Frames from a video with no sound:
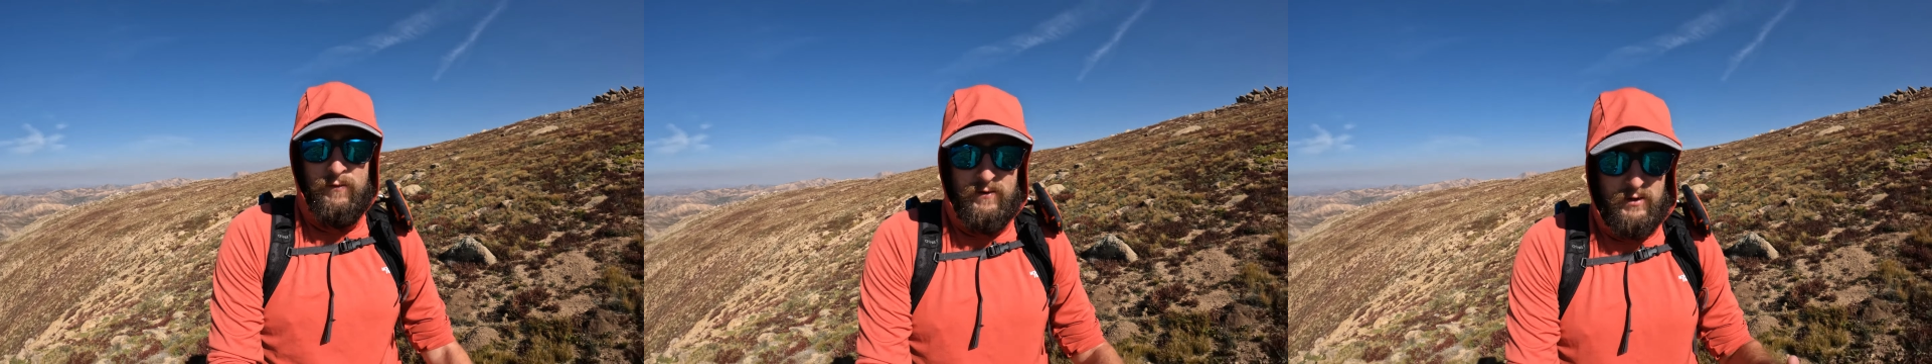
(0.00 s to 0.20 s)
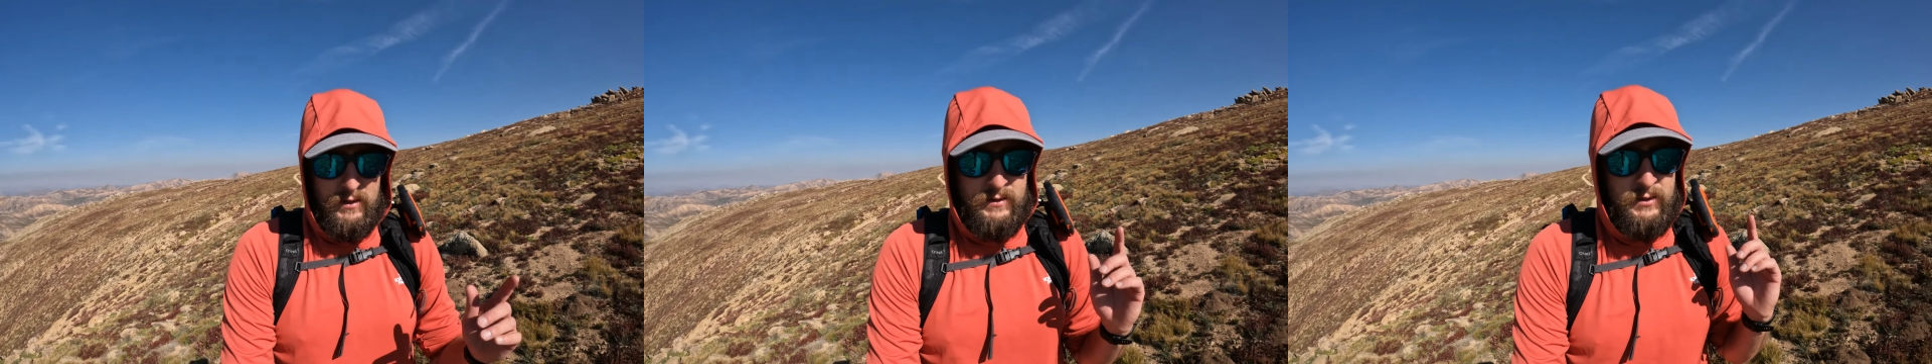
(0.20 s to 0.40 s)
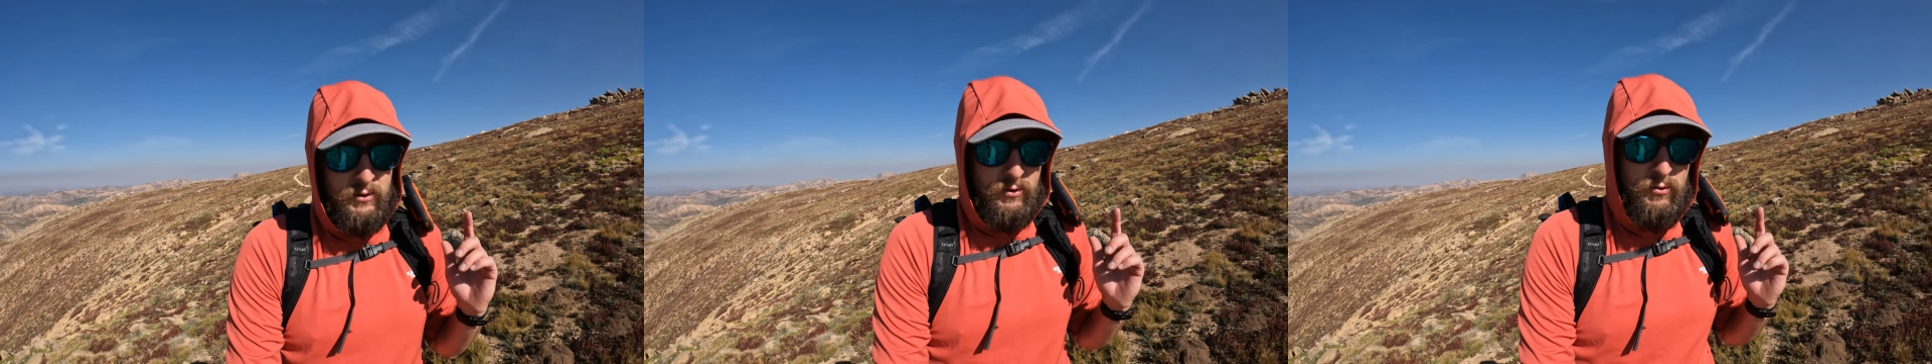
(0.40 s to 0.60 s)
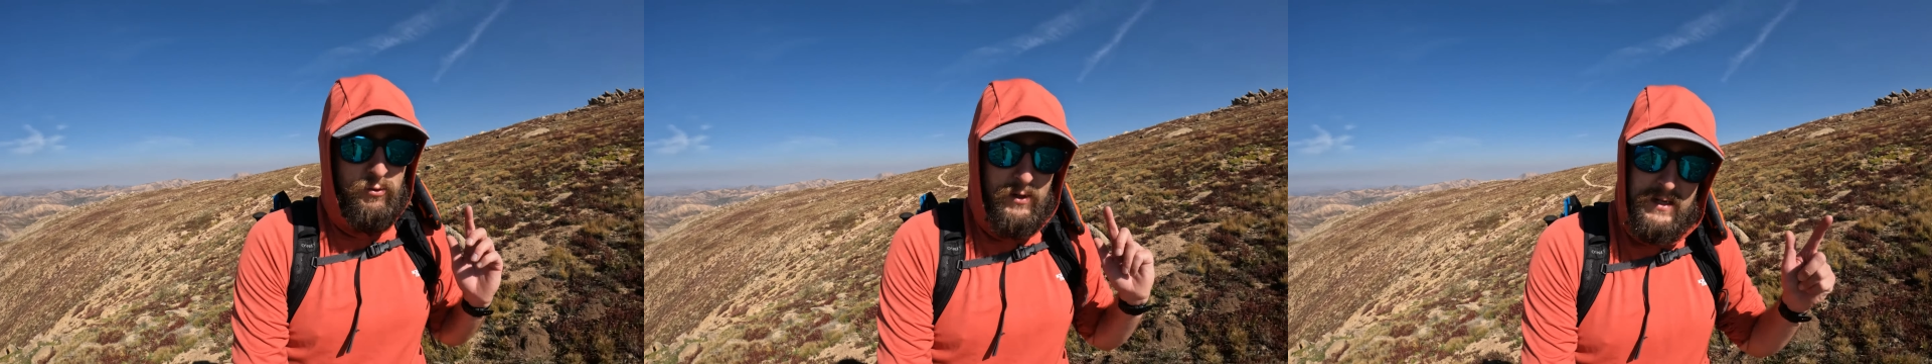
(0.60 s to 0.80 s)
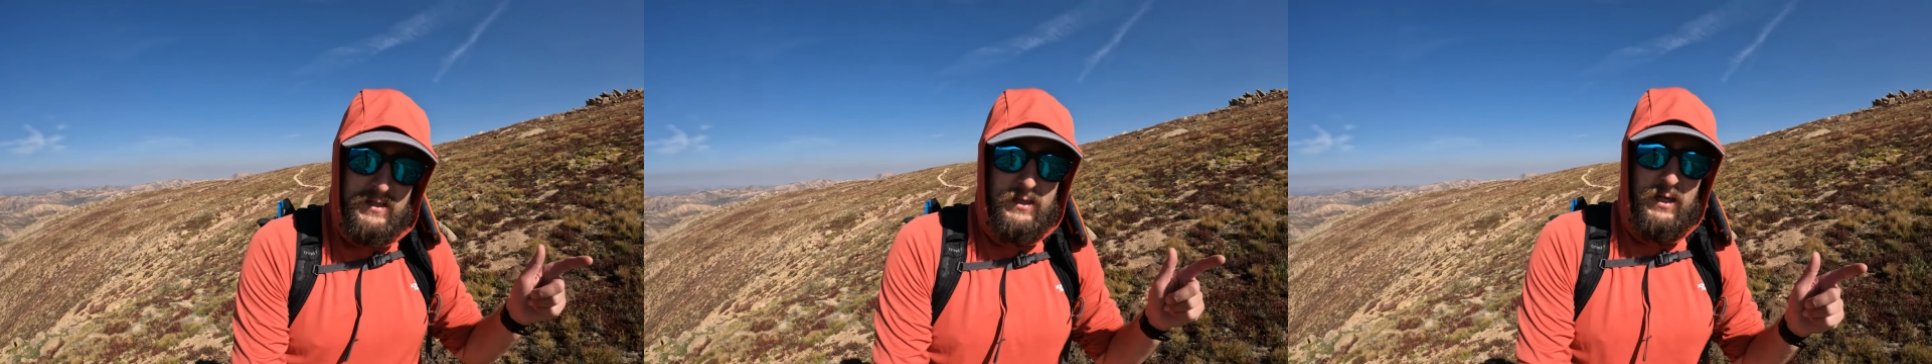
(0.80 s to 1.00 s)
over to
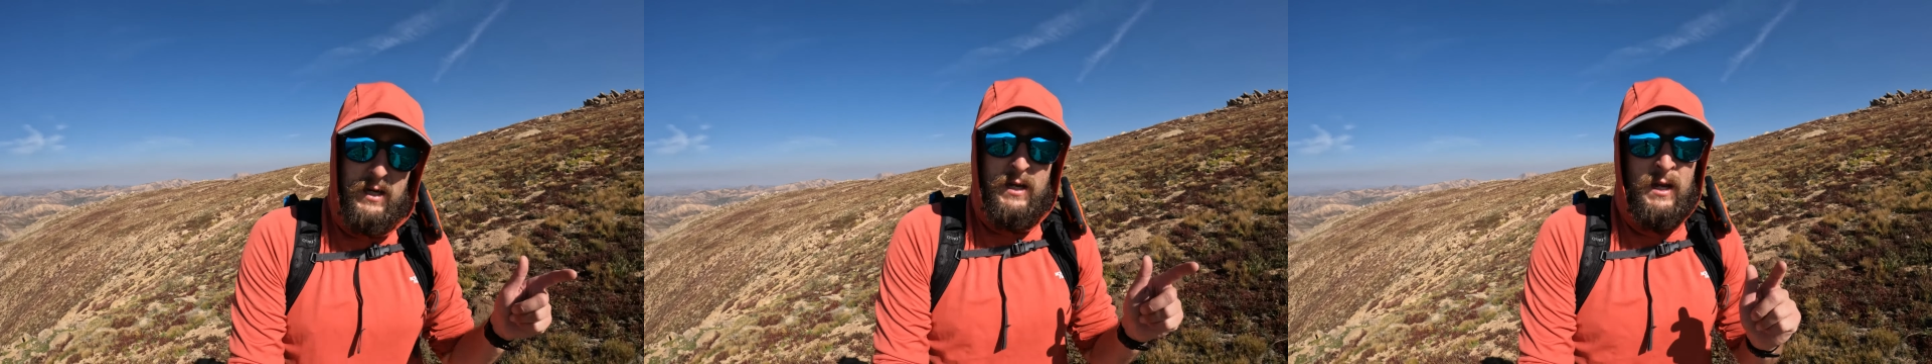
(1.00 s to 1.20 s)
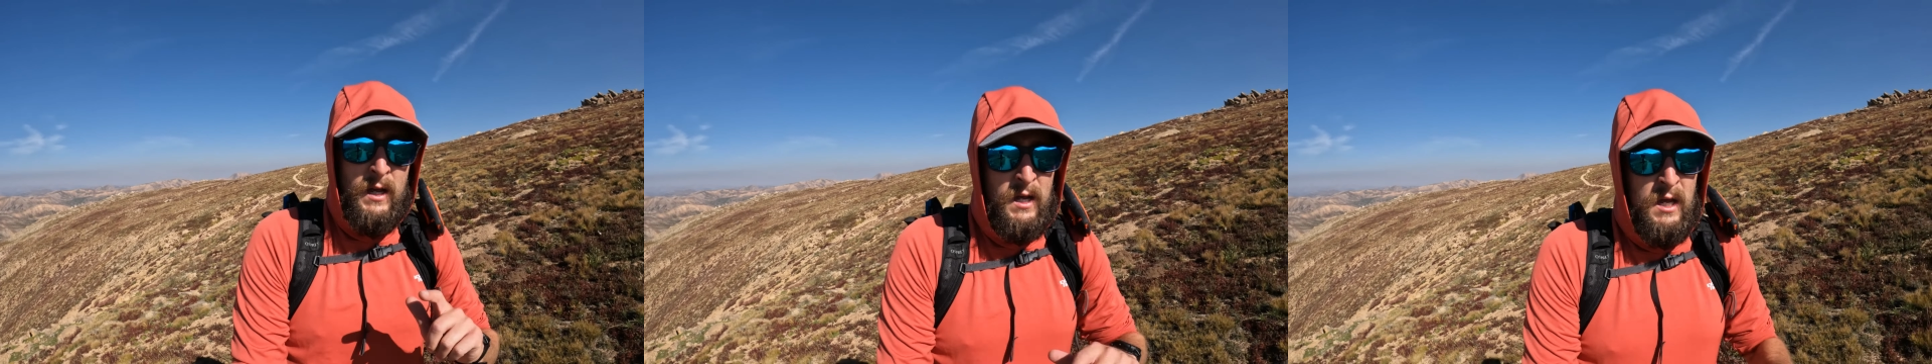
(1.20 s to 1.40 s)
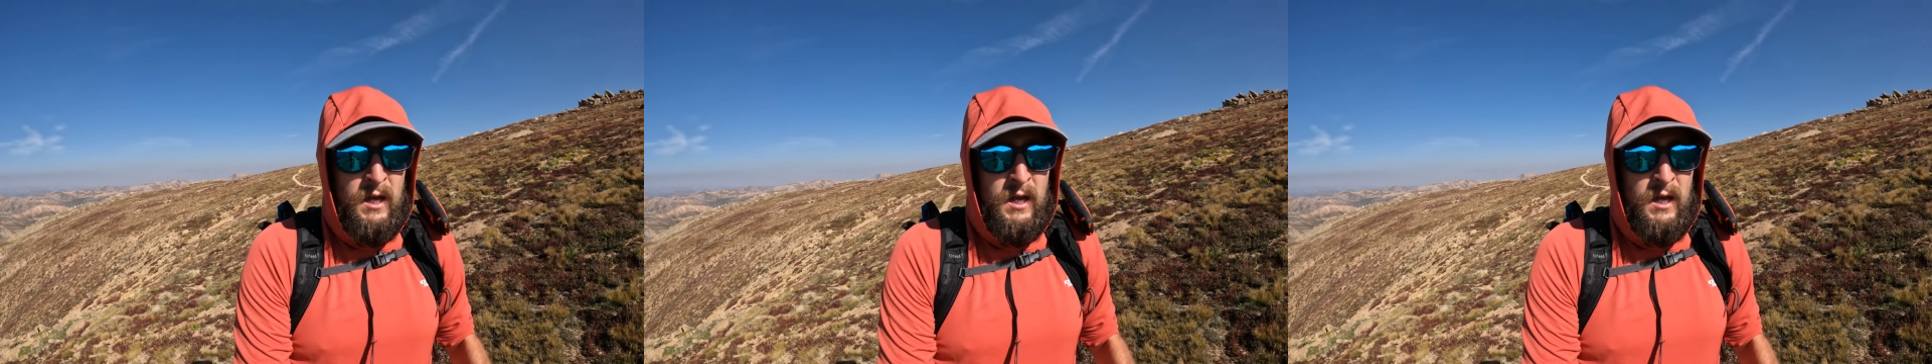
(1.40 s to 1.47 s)
Grizzly,